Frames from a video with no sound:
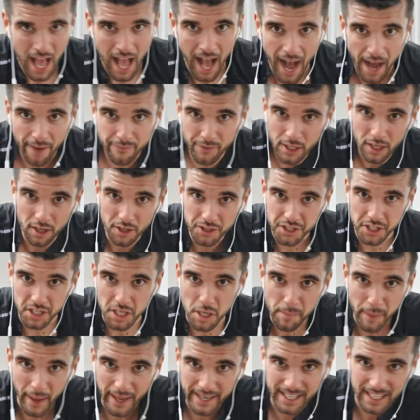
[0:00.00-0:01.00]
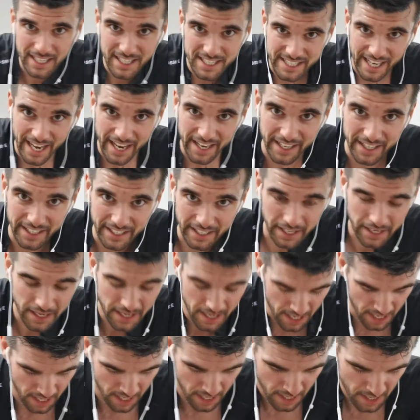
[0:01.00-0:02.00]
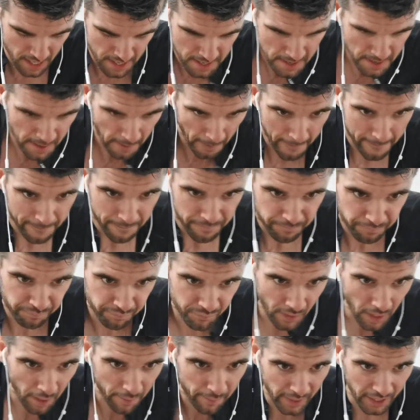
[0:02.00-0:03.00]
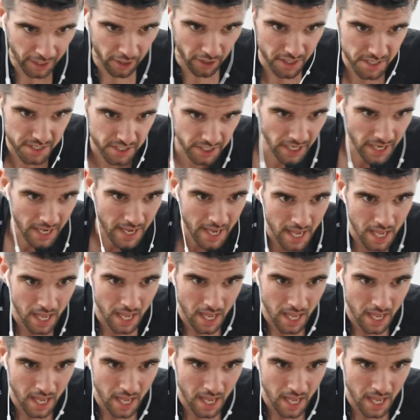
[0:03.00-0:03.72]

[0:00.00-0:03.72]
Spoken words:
have you looked at your pedaling technique? Because